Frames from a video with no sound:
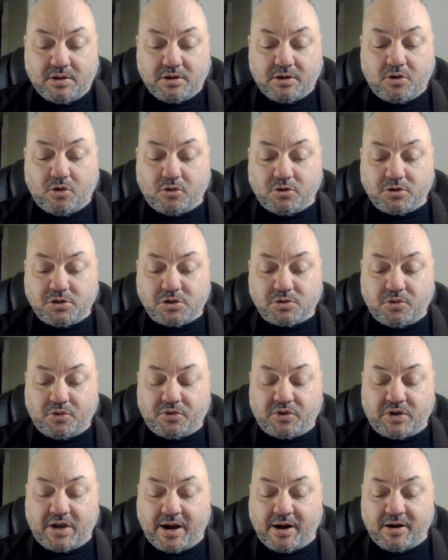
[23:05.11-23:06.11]
Cultural
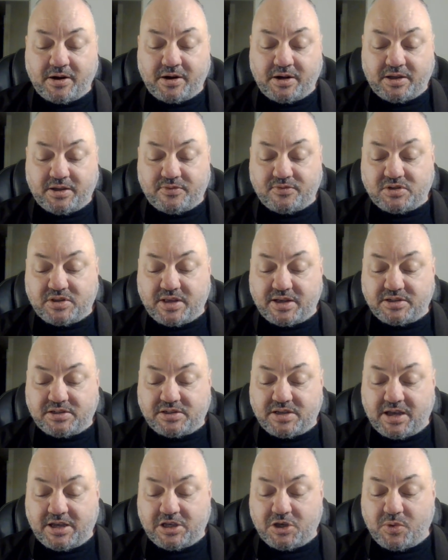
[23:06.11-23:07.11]
narratives that
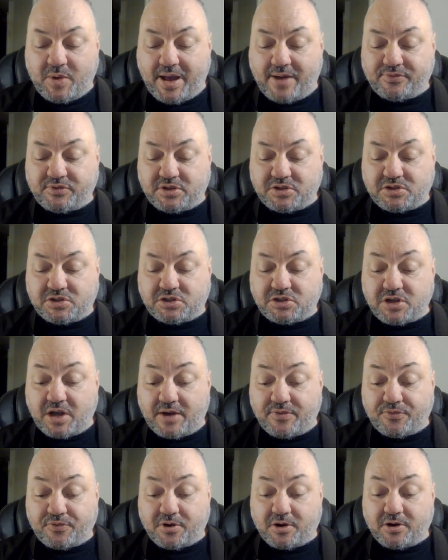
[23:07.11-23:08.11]
say you have to
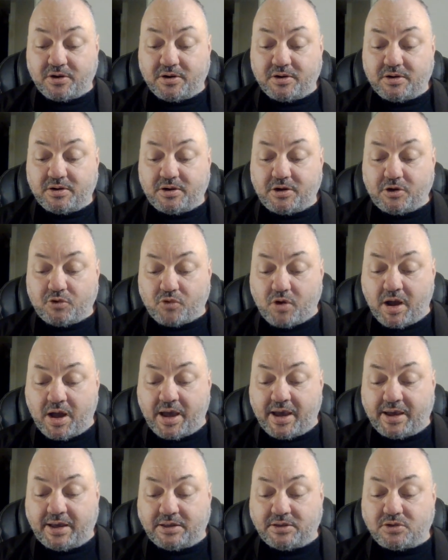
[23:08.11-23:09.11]
suffer,
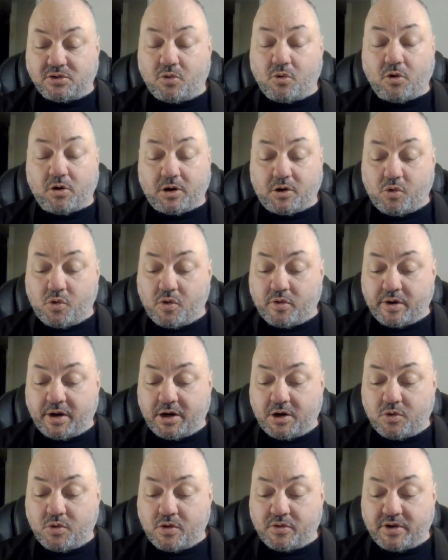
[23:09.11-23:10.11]
grind, or quote
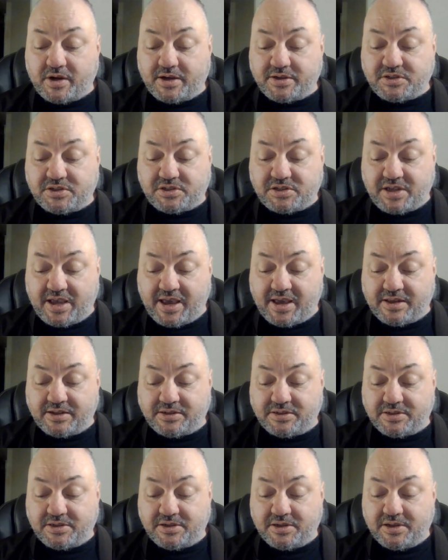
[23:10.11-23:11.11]
unquote
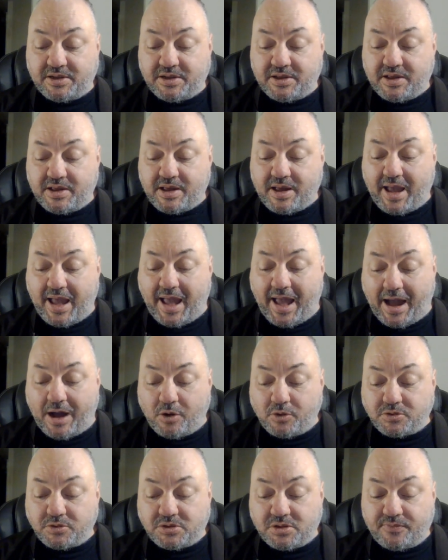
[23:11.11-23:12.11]
ascend
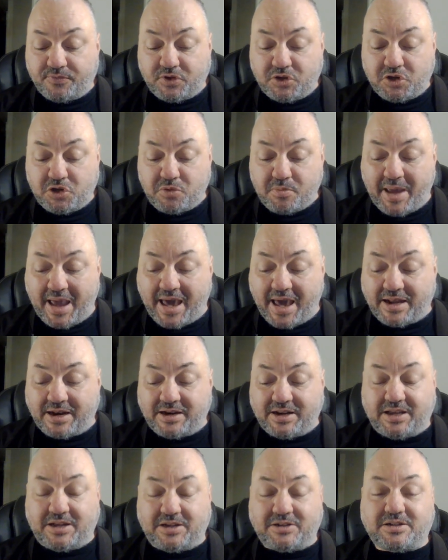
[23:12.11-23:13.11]
out of
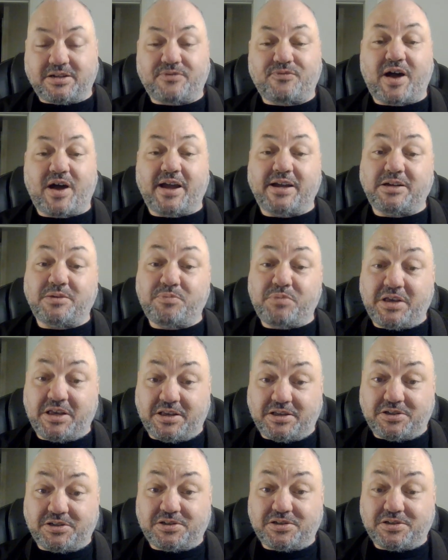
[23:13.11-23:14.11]
humanity to find
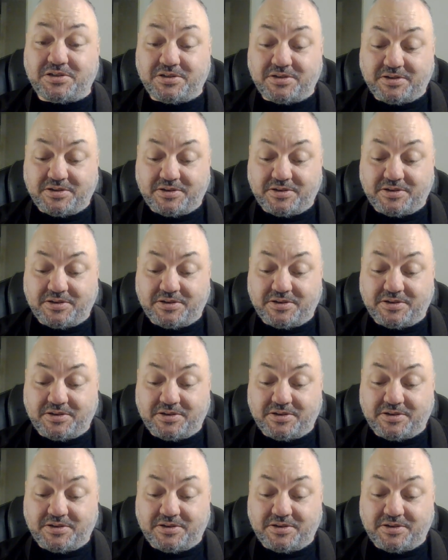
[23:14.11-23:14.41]
peace.